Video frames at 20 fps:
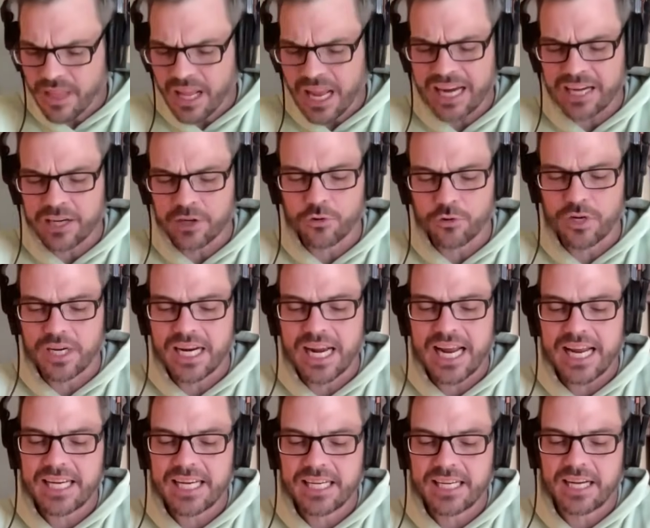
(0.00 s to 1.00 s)
and
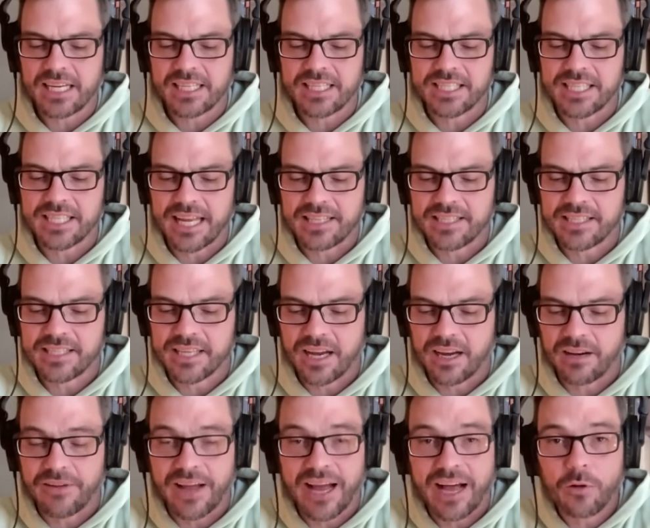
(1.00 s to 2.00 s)
created a sense
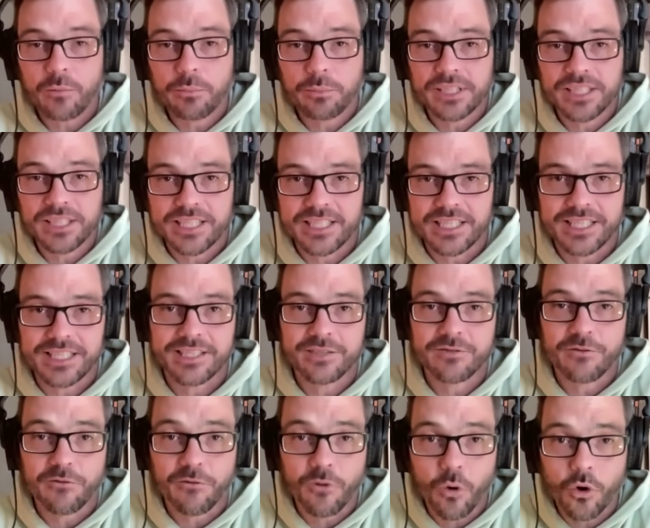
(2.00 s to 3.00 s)
of helplessness
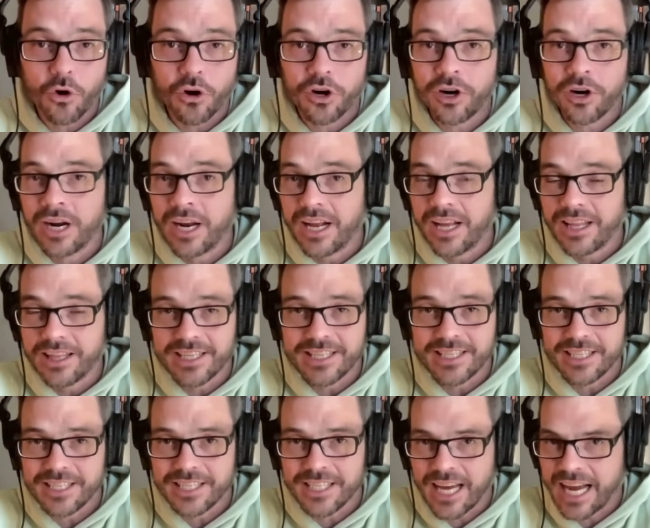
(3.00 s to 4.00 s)
for the
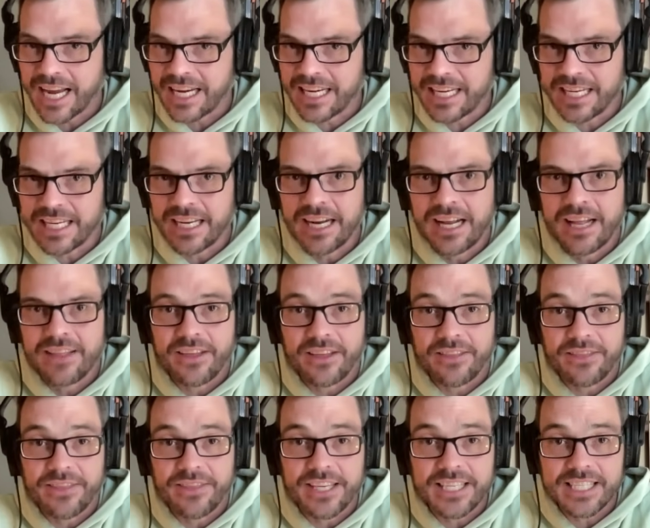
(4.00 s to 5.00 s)
society, that
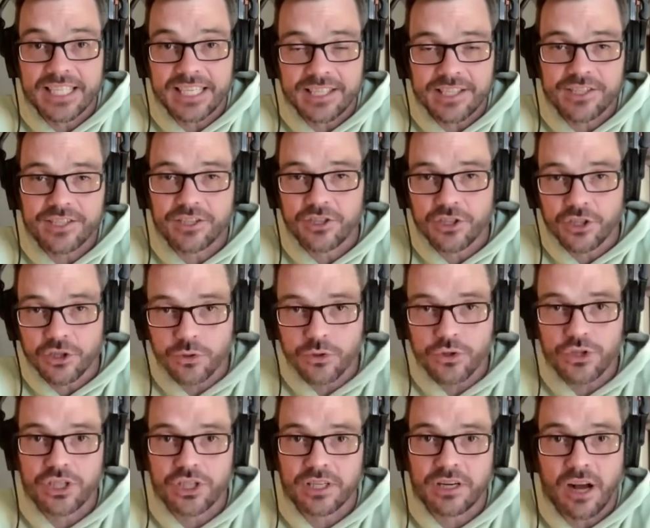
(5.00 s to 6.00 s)
this
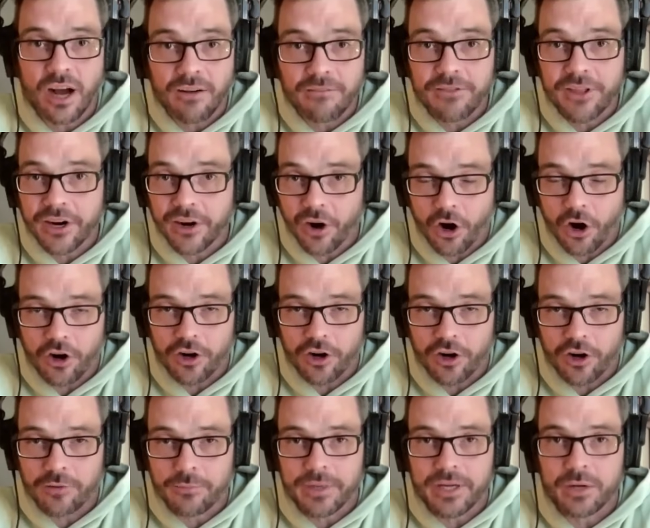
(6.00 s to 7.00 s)
institution of their
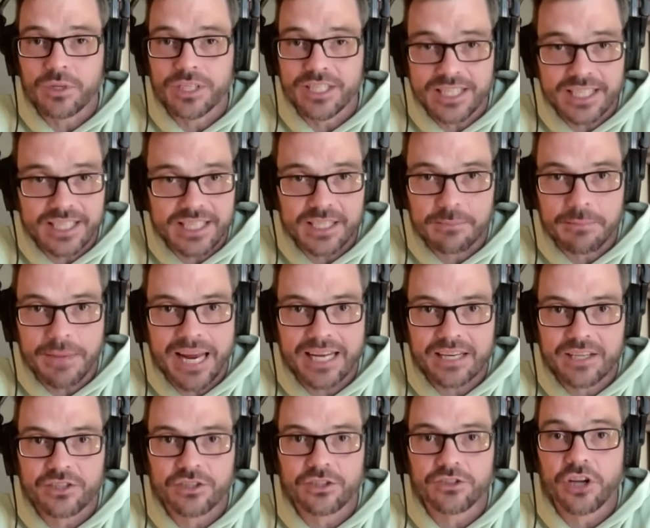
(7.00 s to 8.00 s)
army was
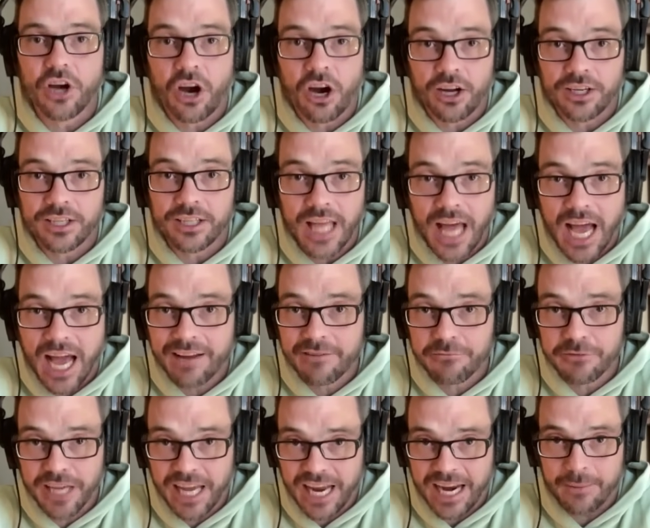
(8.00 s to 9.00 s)
dismantled on live
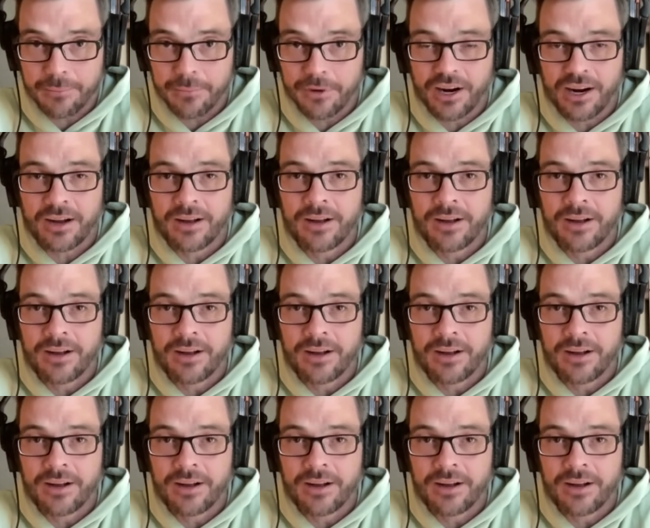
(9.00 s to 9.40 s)
camera,